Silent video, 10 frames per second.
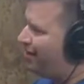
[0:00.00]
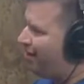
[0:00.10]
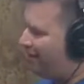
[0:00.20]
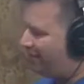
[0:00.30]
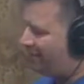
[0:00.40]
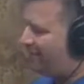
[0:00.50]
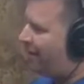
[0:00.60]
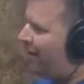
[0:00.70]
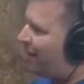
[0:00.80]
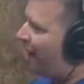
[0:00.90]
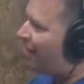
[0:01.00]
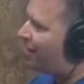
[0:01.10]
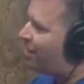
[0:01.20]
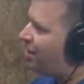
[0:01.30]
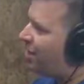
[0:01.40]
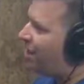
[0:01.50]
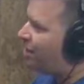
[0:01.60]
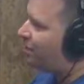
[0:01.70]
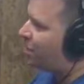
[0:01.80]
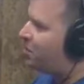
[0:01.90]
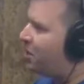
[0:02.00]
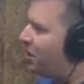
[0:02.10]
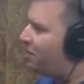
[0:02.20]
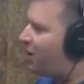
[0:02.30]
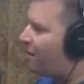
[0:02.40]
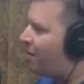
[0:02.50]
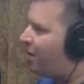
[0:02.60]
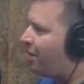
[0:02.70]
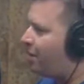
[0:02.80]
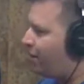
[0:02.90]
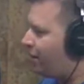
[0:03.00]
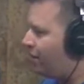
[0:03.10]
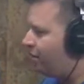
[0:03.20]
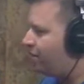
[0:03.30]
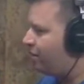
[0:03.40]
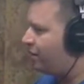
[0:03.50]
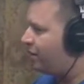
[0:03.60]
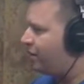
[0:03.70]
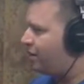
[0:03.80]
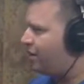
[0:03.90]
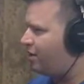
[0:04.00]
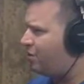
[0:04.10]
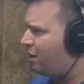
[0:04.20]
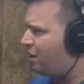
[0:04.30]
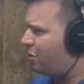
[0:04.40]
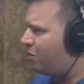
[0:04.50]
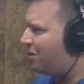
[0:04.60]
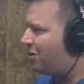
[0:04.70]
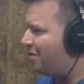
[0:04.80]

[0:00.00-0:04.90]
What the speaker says: he had eight, and he was complaining about he's like, ugh, my leg hurts.